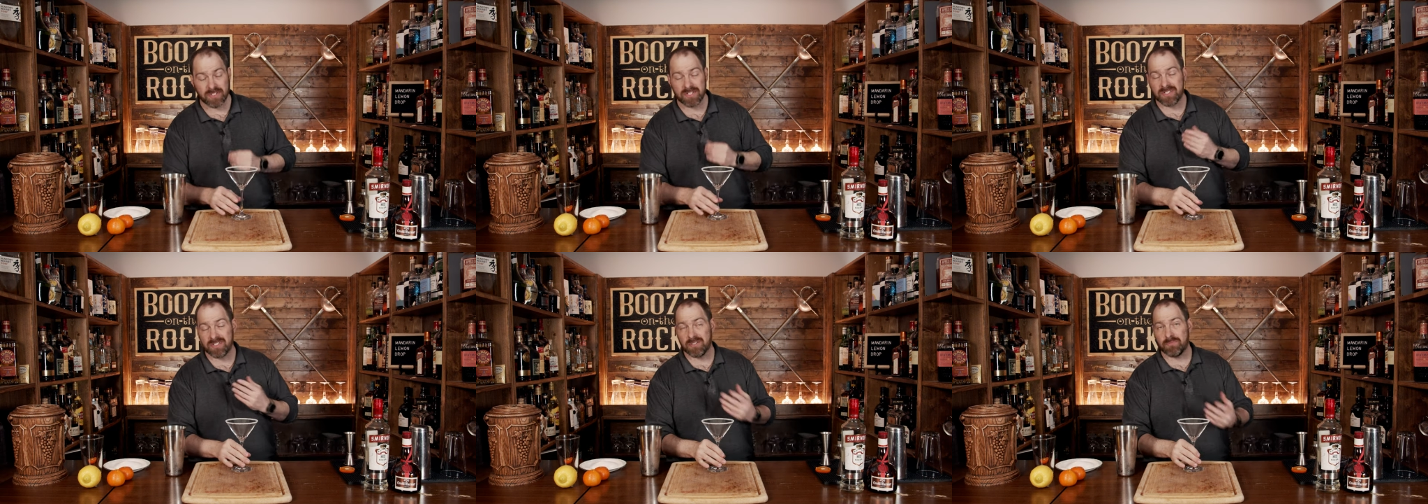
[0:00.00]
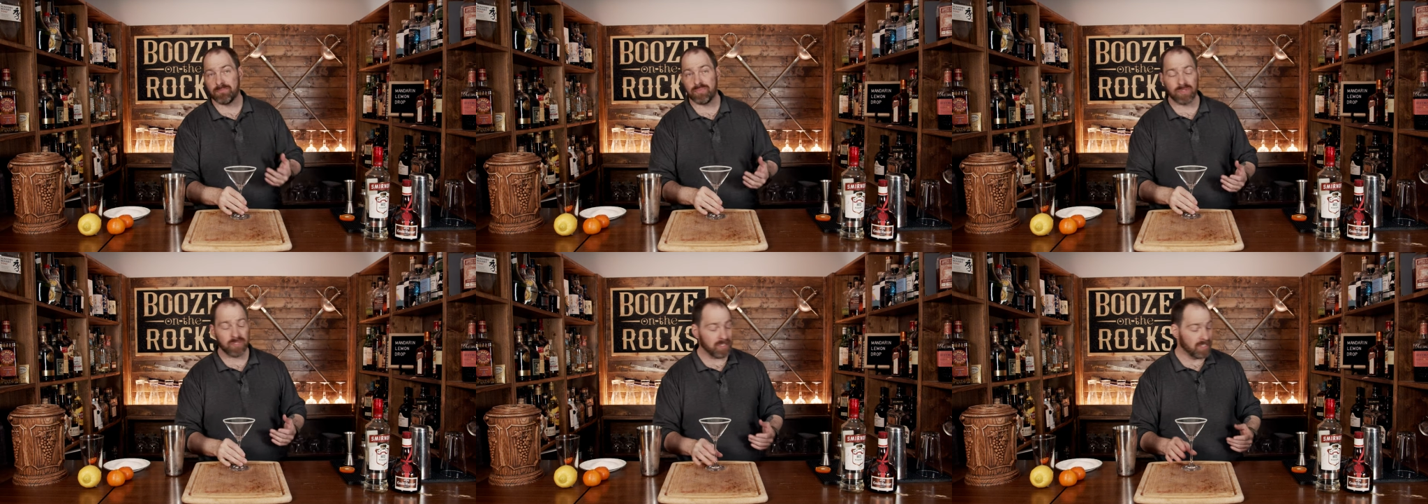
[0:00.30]

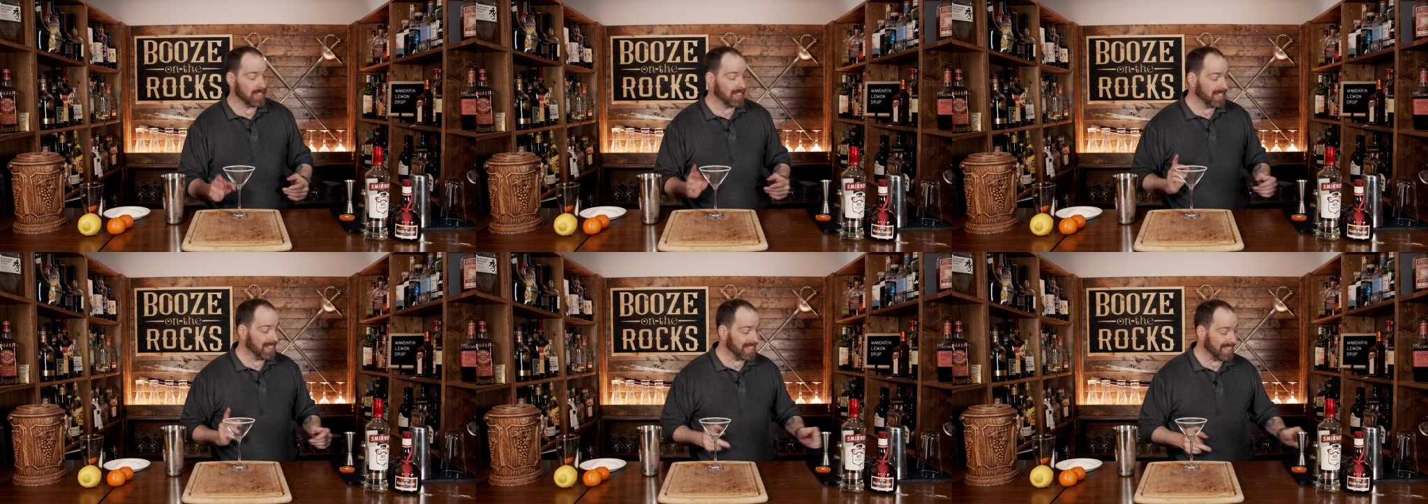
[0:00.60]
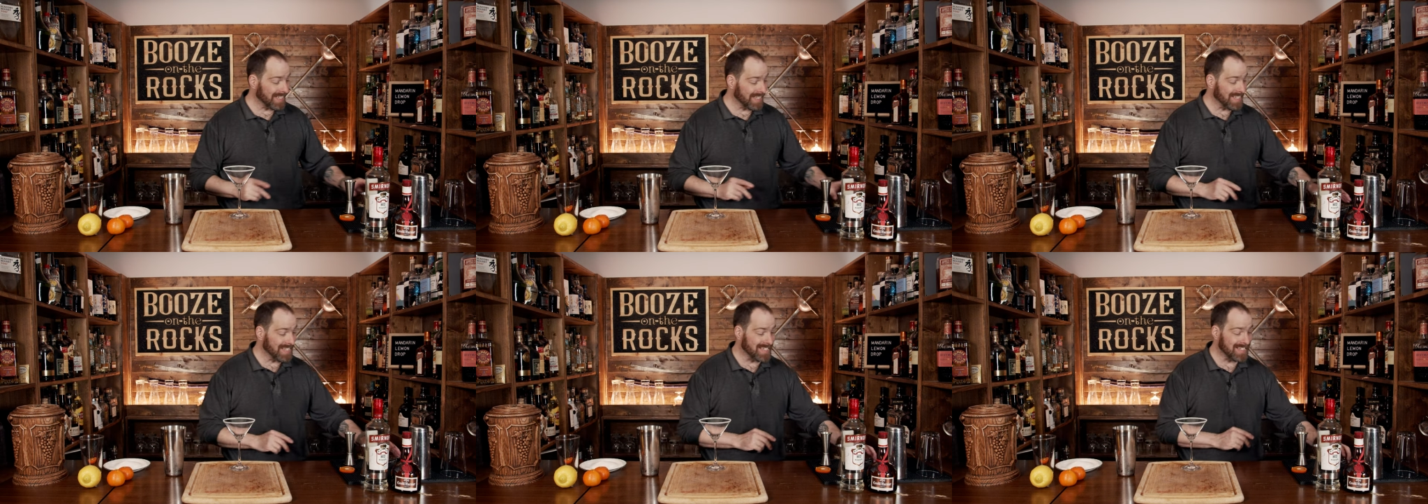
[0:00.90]
Simple,
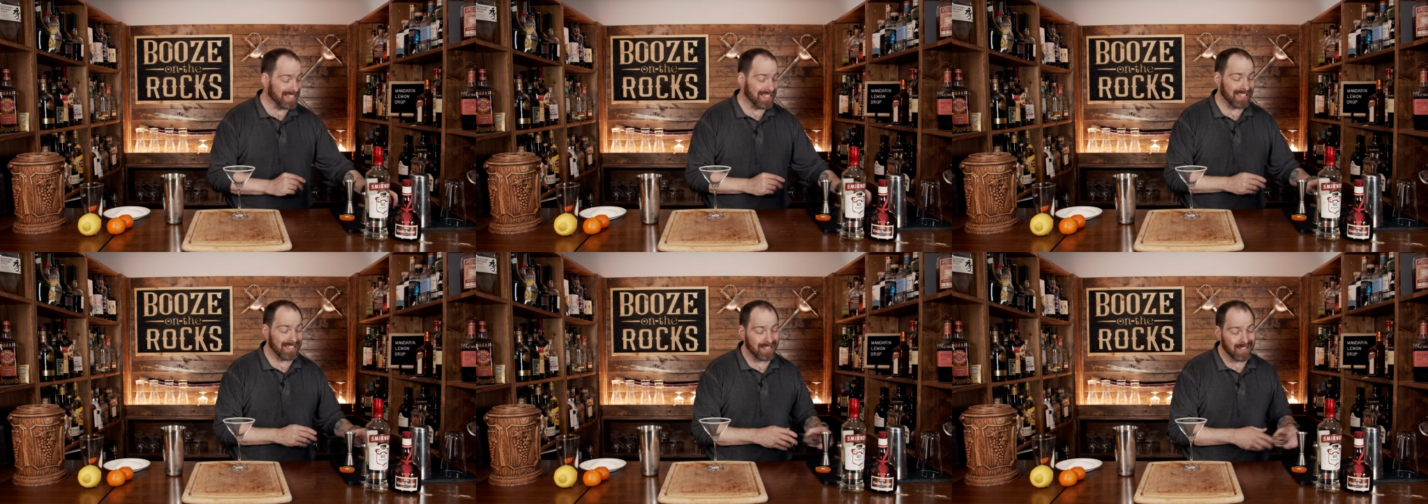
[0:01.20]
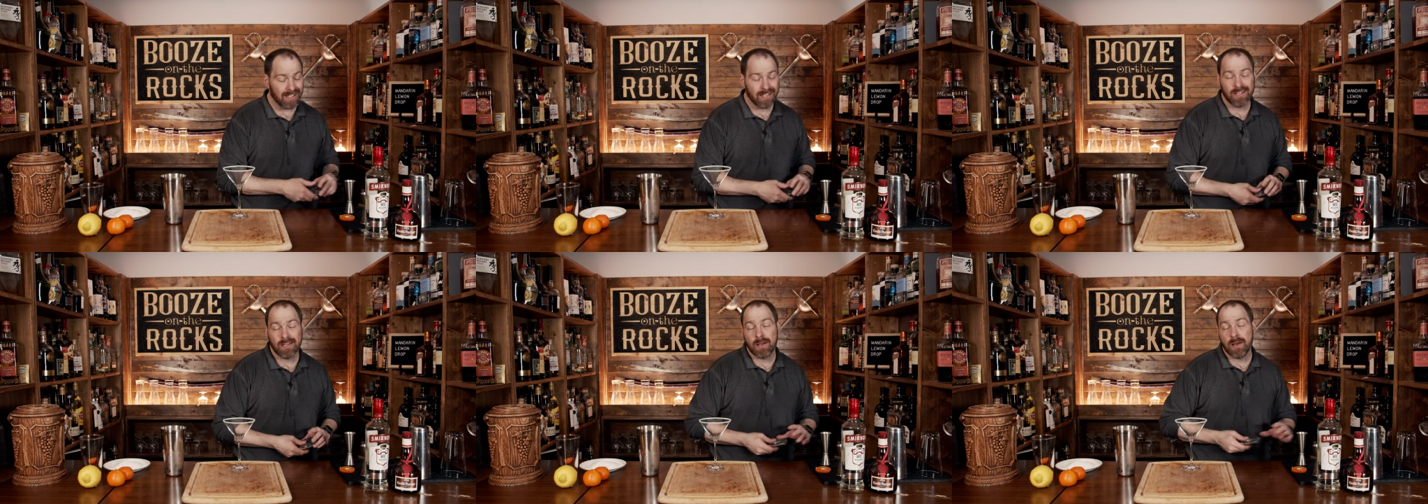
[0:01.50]
easy,
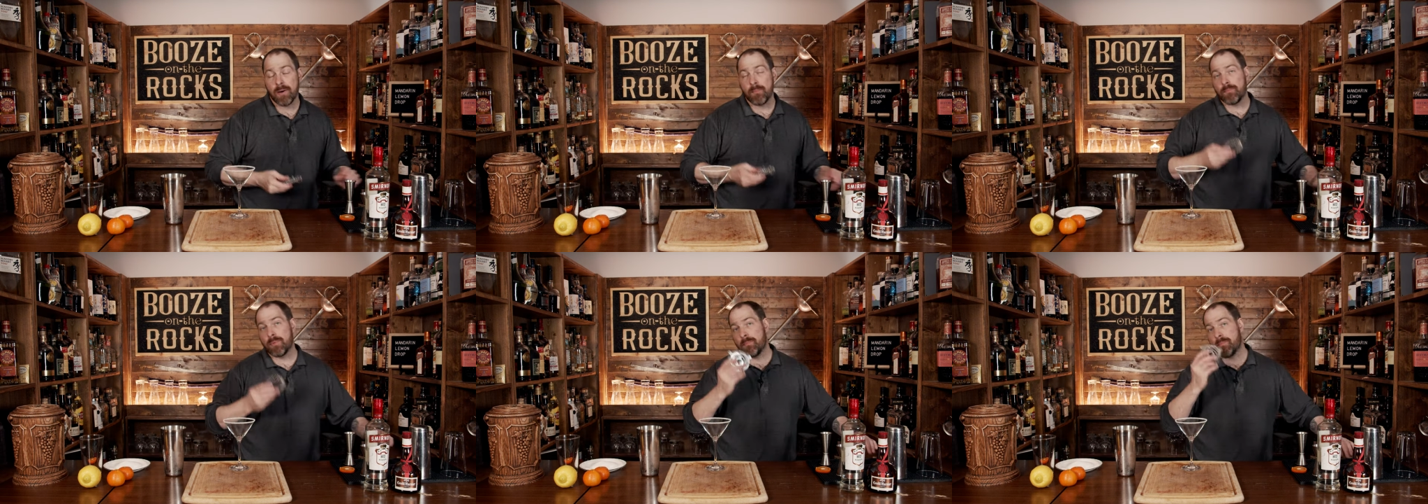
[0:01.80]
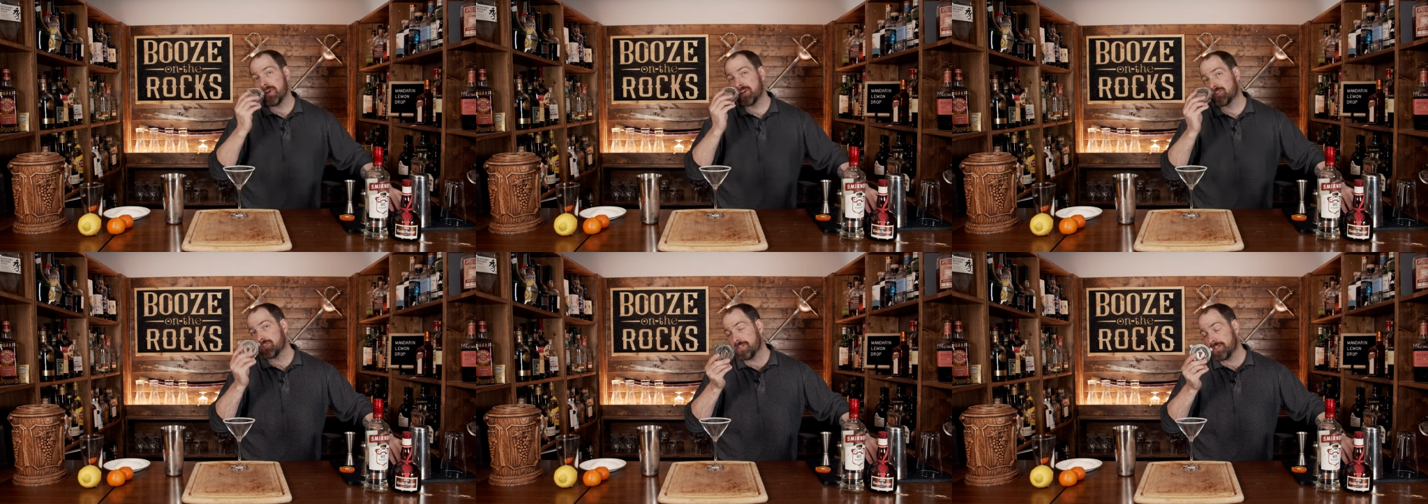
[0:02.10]
but
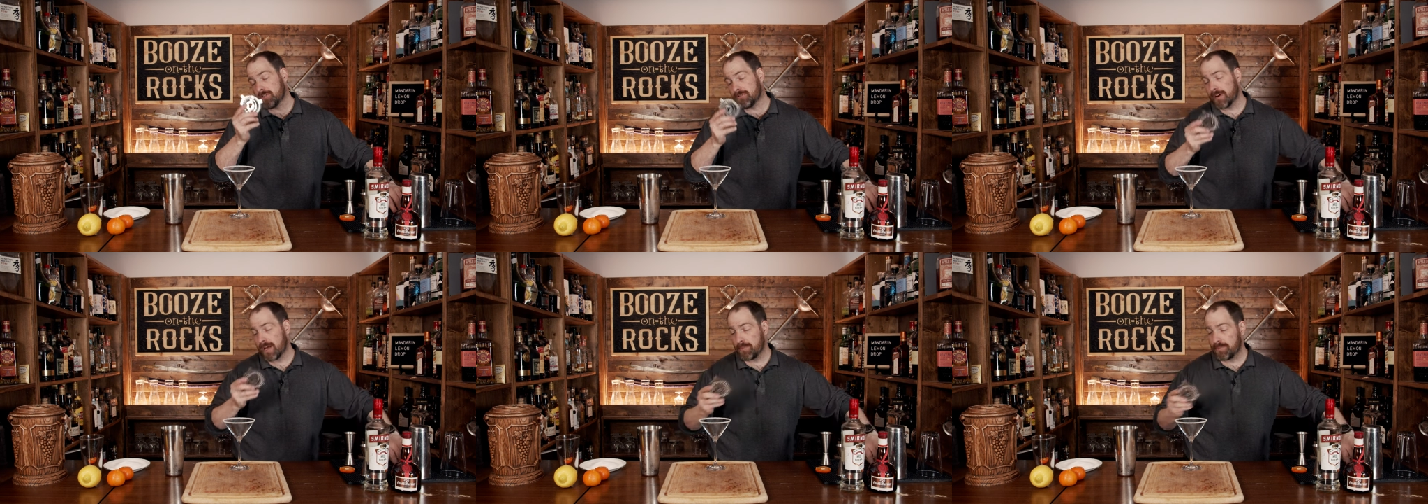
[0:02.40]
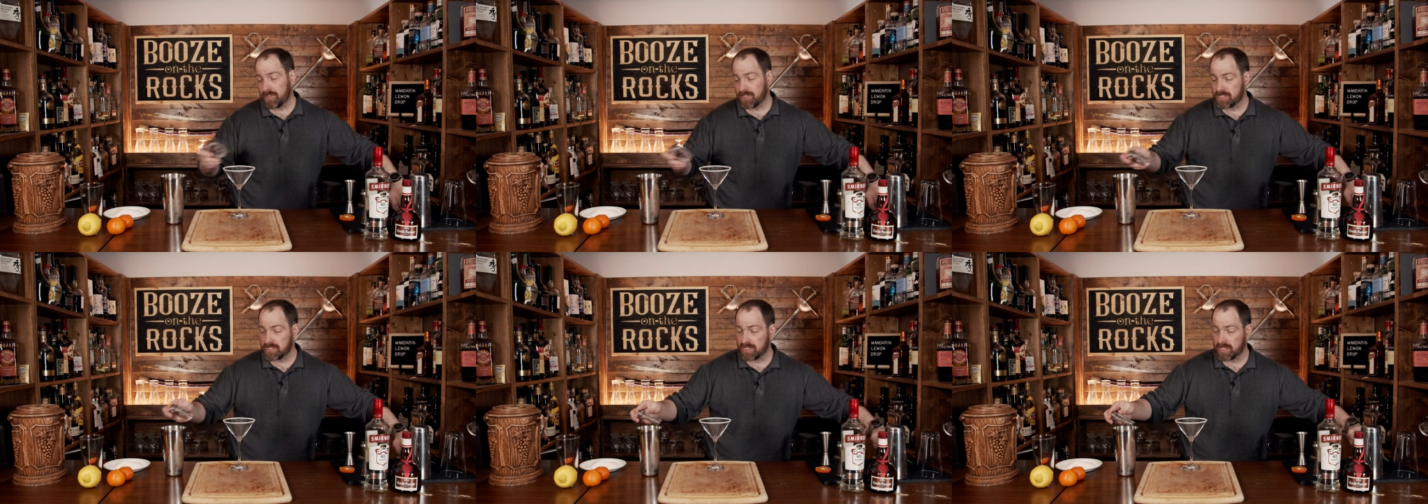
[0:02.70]
make sure you grab
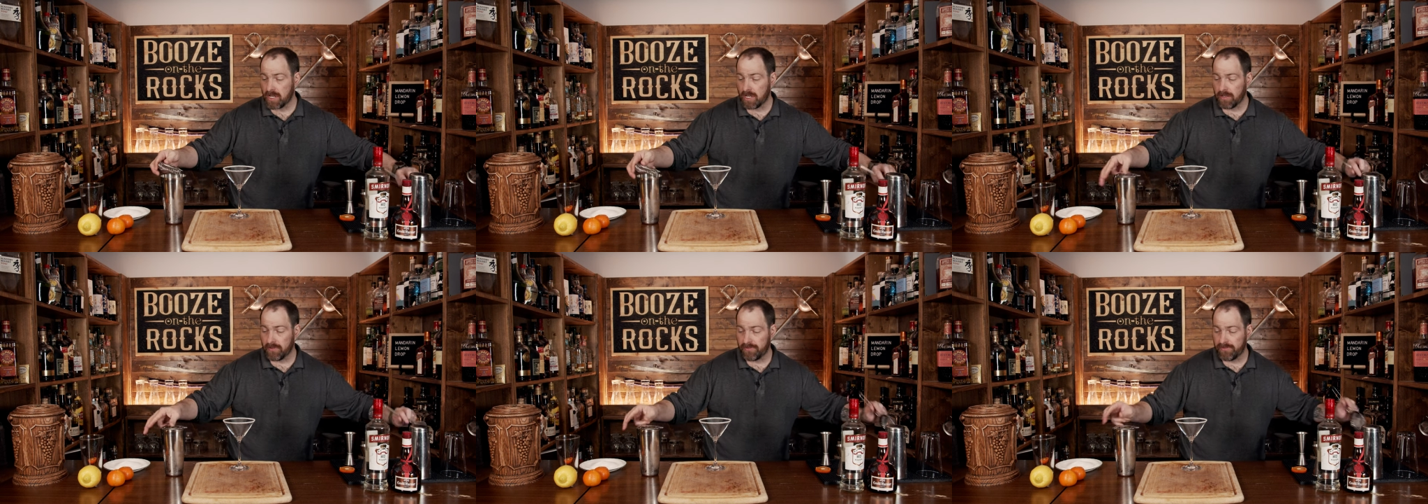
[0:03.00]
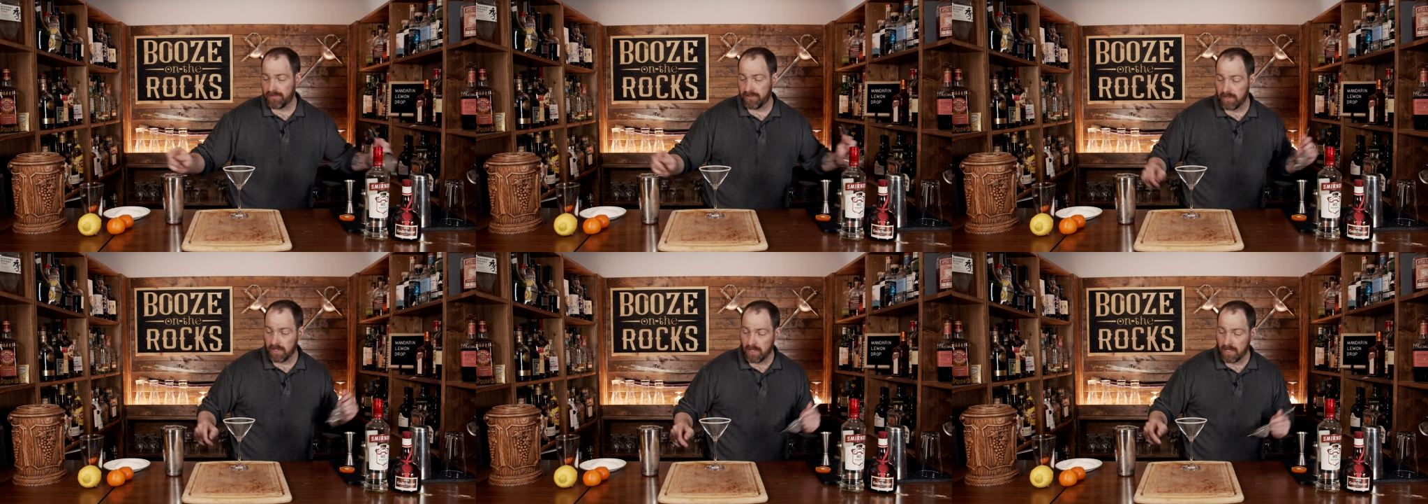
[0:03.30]

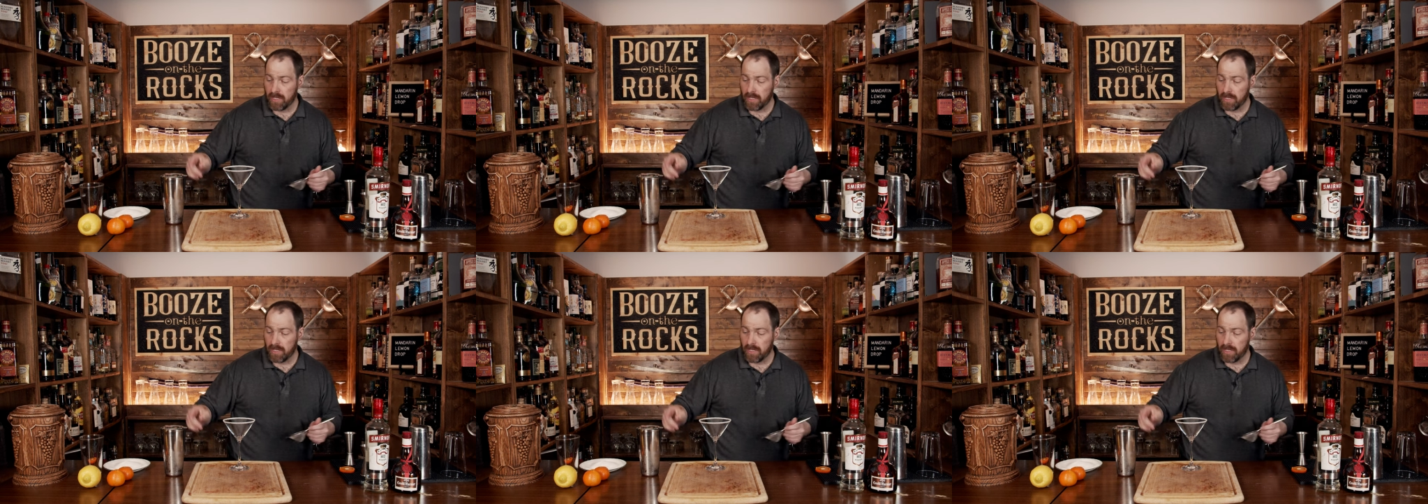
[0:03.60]
yourself